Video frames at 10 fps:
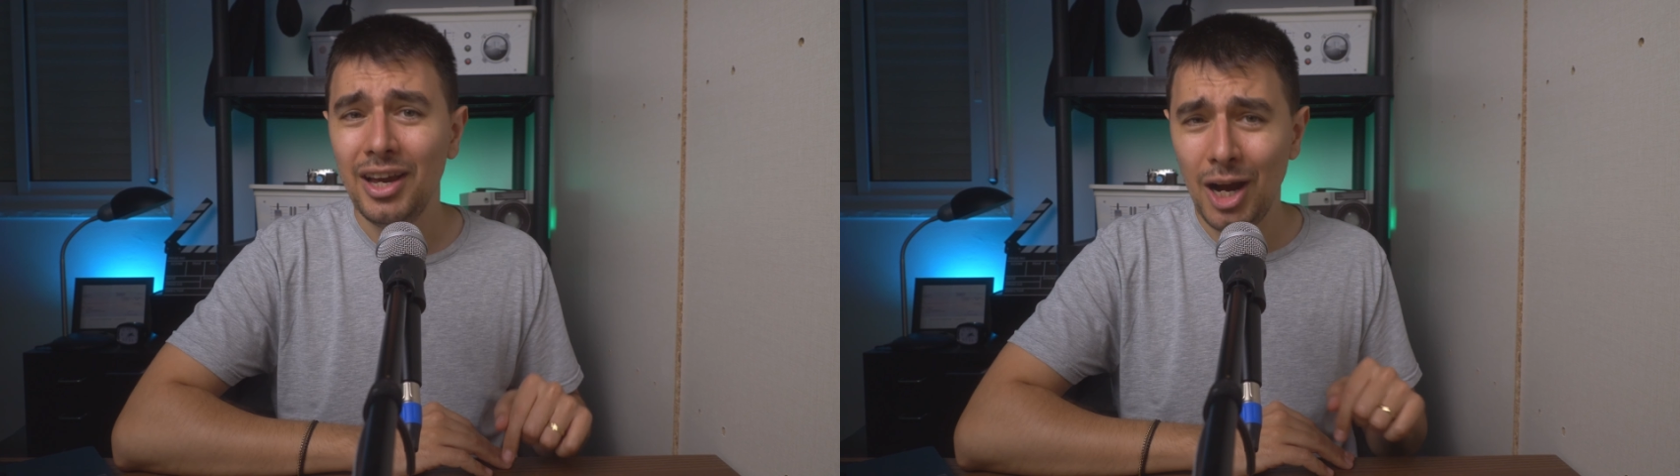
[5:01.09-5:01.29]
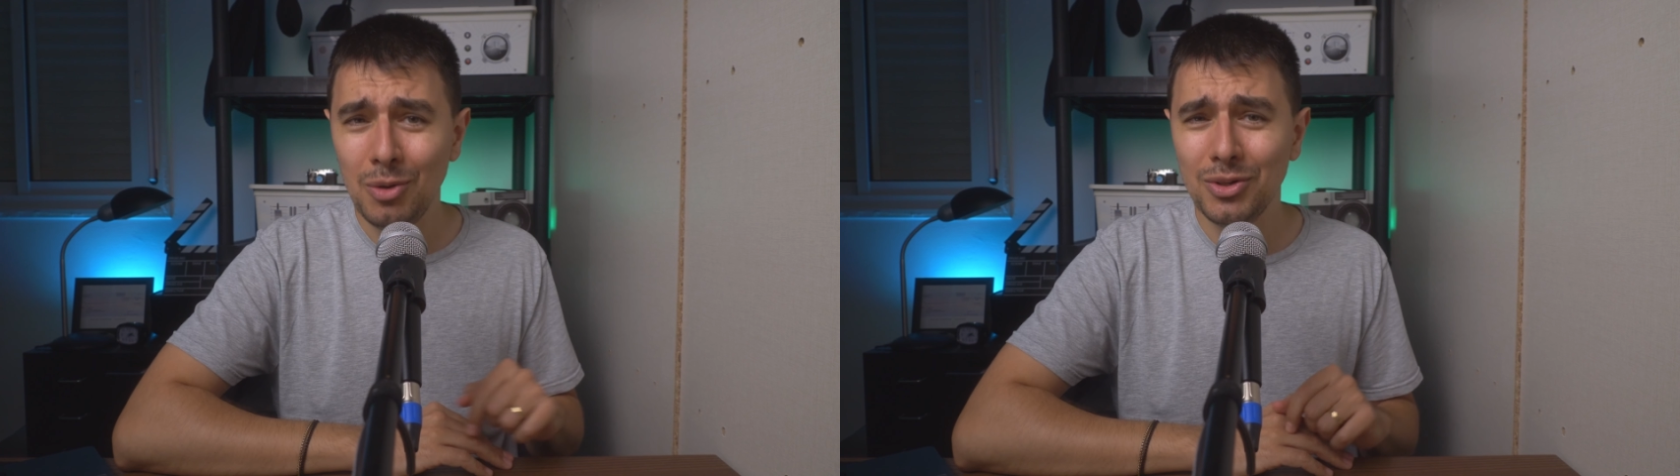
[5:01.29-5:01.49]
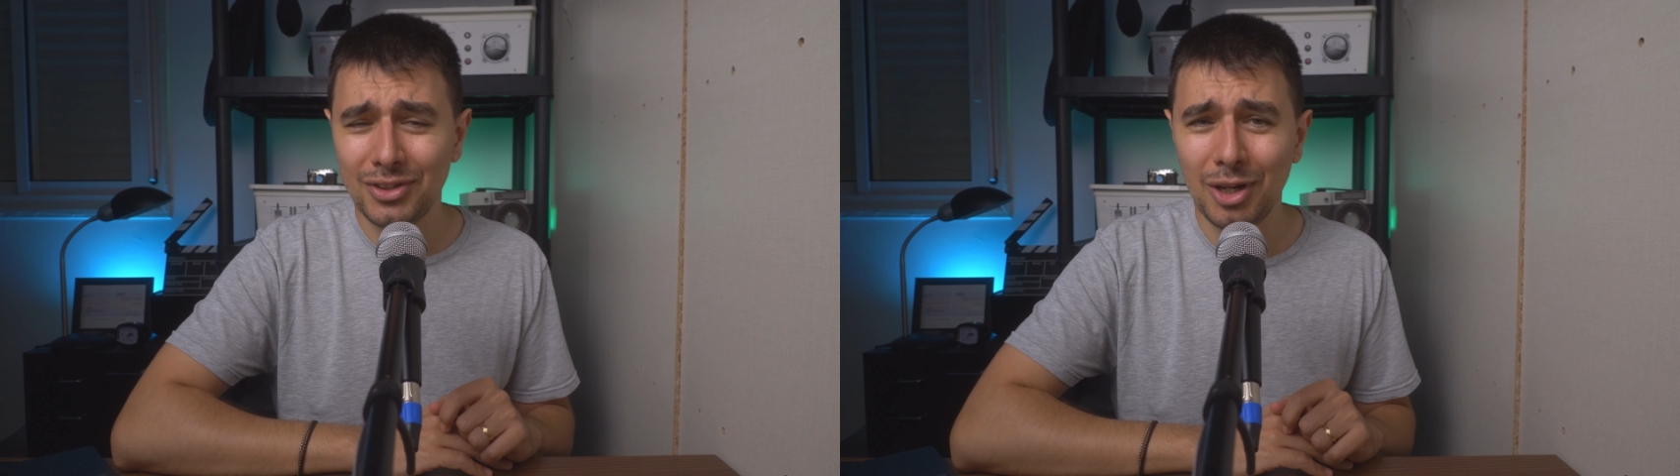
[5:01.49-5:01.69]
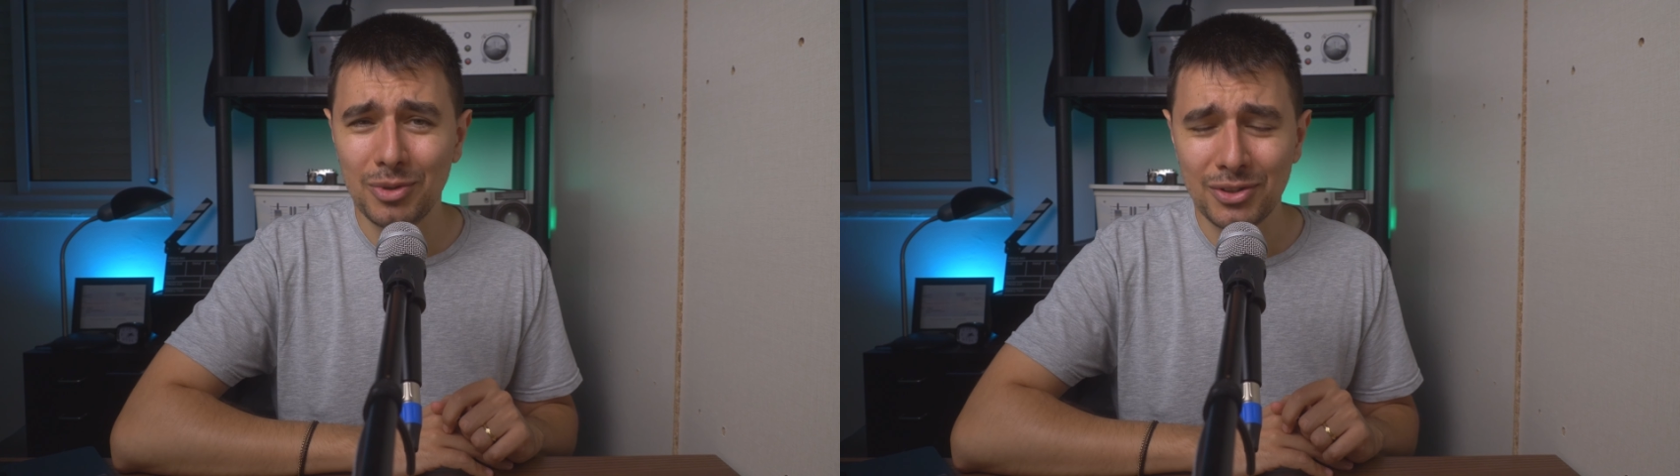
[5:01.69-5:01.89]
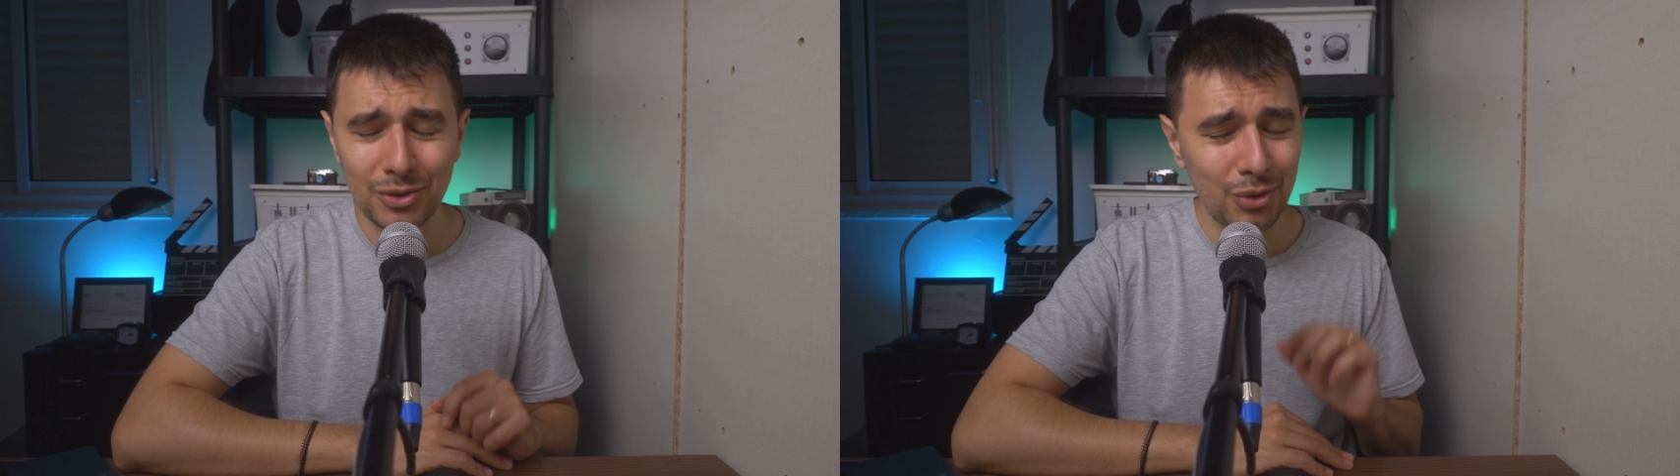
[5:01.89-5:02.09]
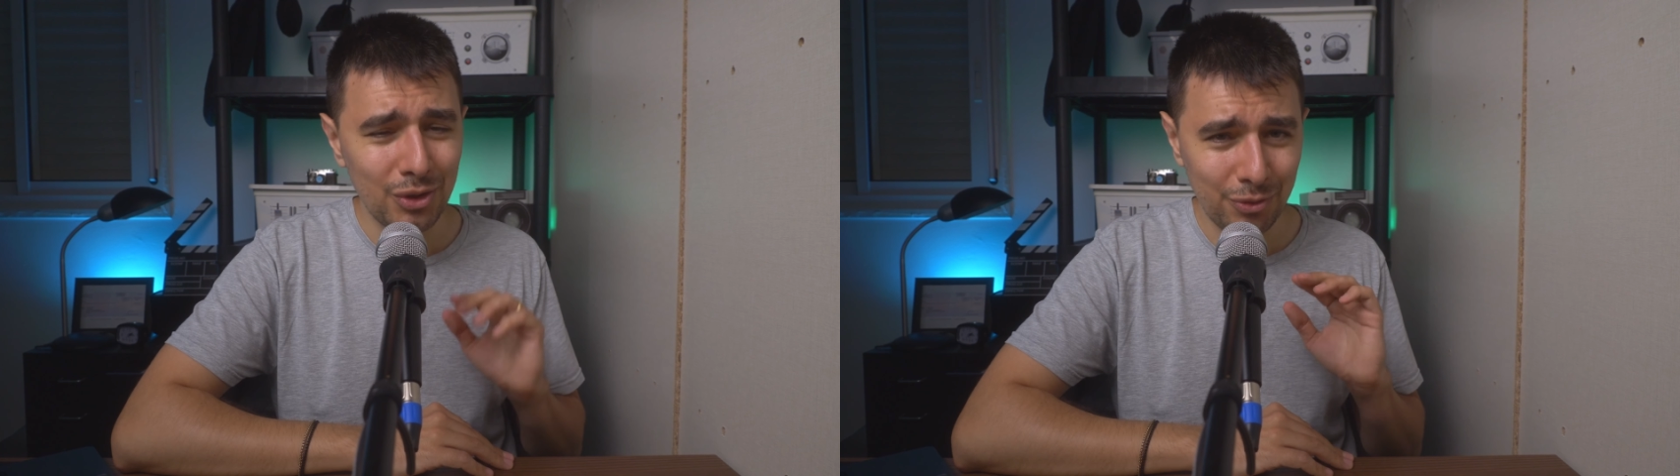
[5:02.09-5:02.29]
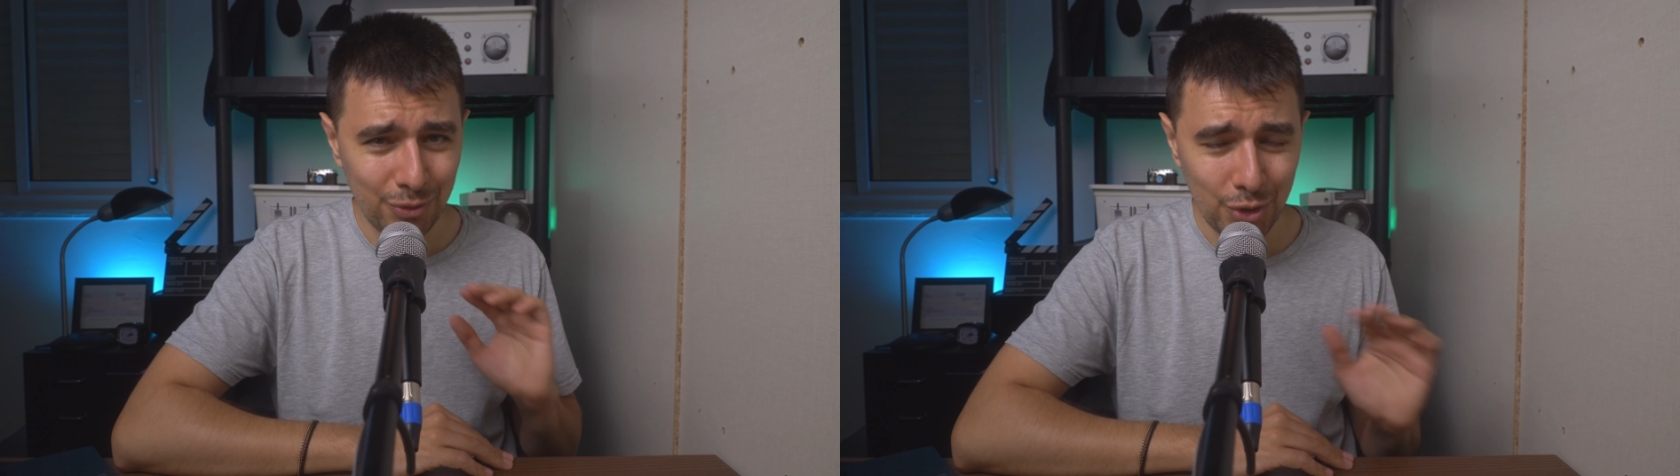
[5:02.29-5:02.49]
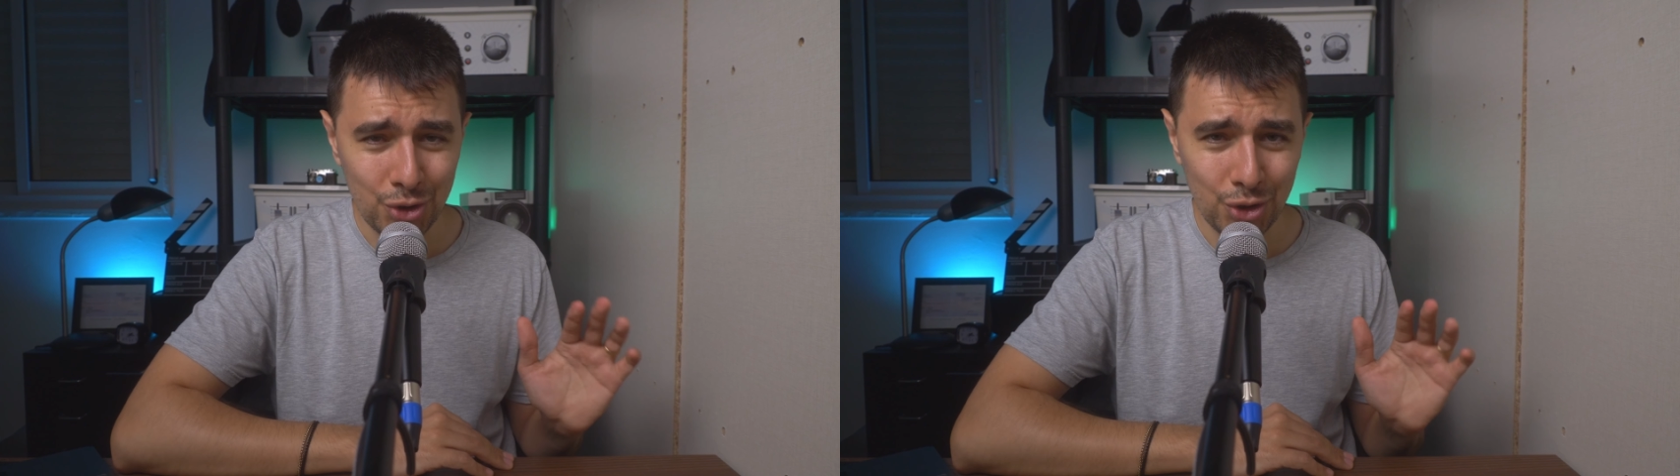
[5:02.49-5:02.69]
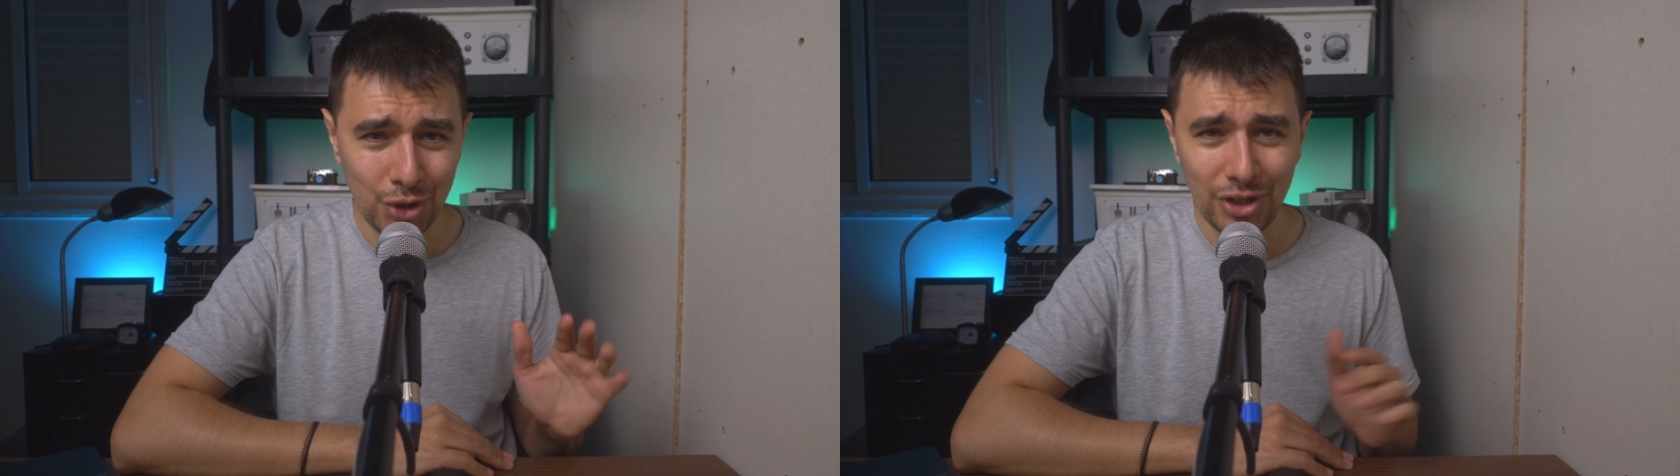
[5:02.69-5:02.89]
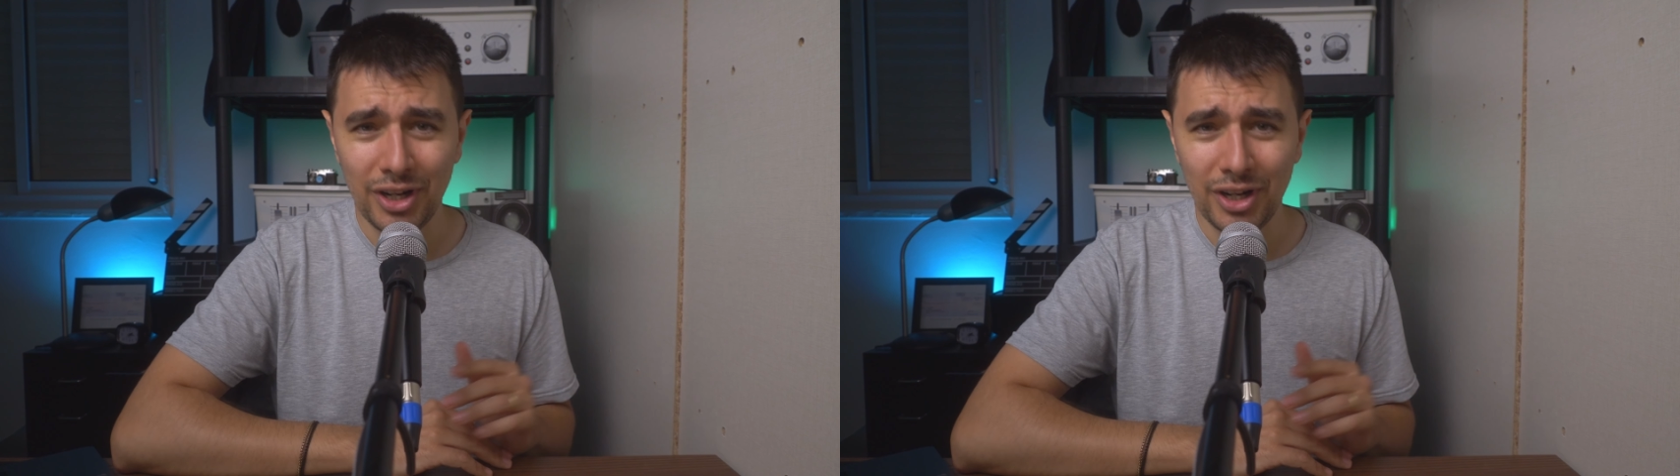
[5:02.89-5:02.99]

I would start with Sony for sure.